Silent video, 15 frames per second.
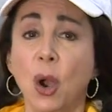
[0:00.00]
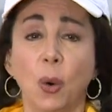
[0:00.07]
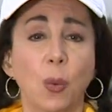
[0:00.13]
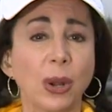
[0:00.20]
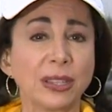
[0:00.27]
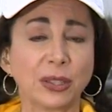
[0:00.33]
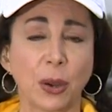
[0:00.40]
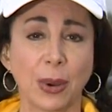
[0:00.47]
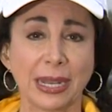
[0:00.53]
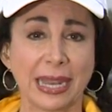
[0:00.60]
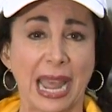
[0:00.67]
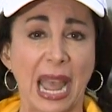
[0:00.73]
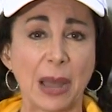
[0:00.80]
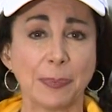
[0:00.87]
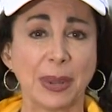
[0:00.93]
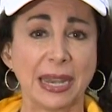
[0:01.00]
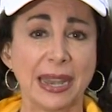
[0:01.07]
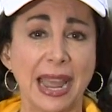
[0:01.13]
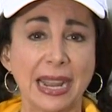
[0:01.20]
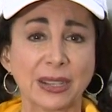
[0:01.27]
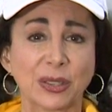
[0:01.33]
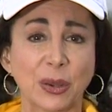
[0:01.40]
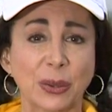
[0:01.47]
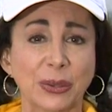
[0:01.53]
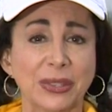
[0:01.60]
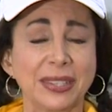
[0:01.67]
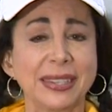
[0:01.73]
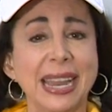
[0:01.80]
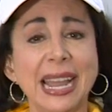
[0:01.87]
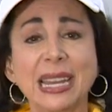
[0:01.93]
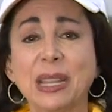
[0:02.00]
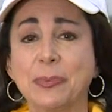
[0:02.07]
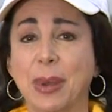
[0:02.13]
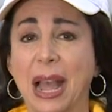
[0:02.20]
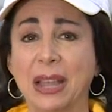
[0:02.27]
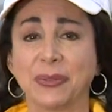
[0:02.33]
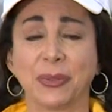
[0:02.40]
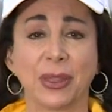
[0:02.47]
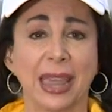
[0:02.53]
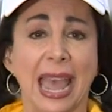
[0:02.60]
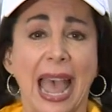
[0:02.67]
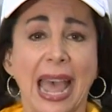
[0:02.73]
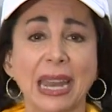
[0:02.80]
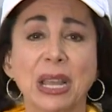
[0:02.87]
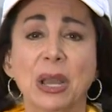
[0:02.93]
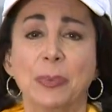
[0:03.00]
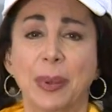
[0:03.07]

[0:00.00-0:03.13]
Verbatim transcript: what's going to happen next. So they're standing by for that.